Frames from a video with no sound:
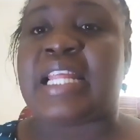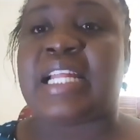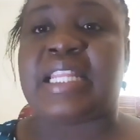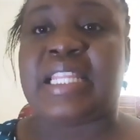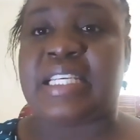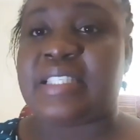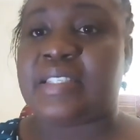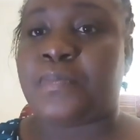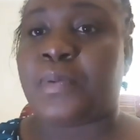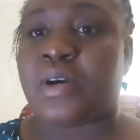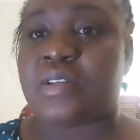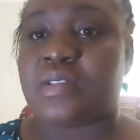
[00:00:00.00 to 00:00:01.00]
that
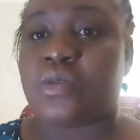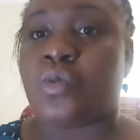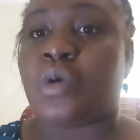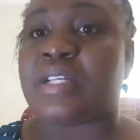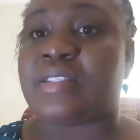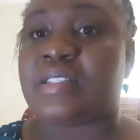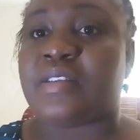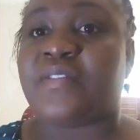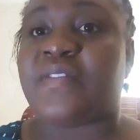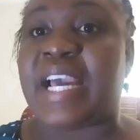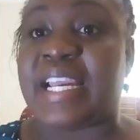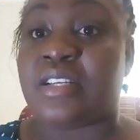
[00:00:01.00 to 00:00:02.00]
this person wants to
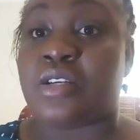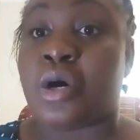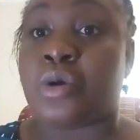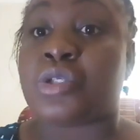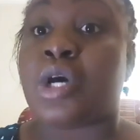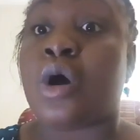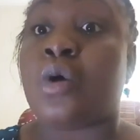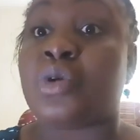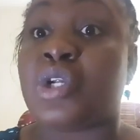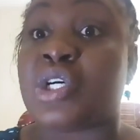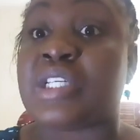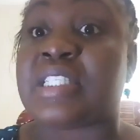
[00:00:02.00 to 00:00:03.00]
find out
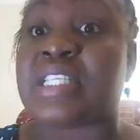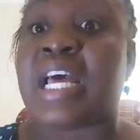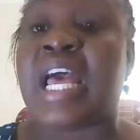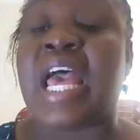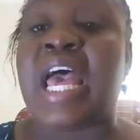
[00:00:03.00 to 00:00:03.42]
how does